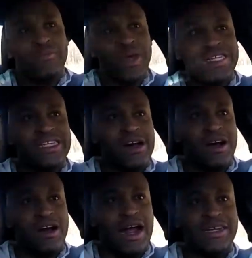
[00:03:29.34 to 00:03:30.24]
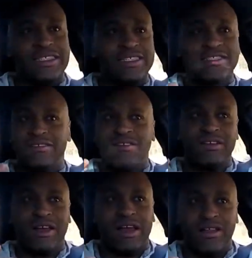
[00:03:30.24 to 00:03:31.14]
BTR, I just
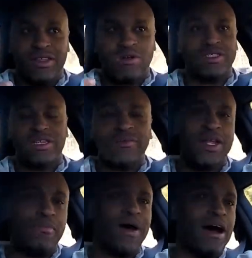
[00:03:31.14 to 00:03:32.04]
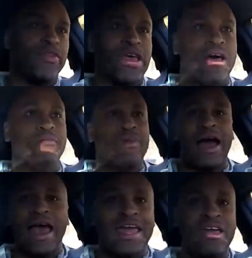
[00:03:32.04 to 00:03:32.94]
there was something about
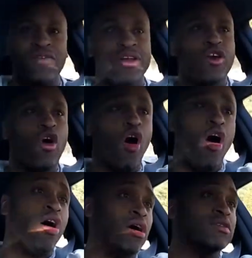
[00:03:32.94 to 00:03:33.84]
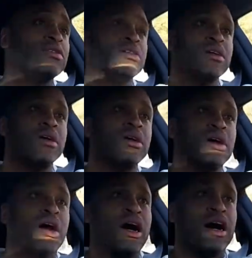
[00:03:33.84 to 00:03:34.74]
them. I even called
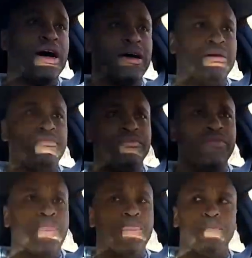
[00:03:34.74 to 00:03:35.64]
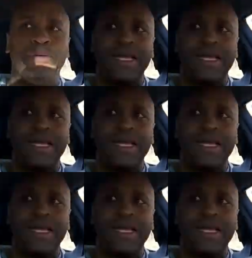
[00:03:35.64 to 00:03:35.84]
uh, um,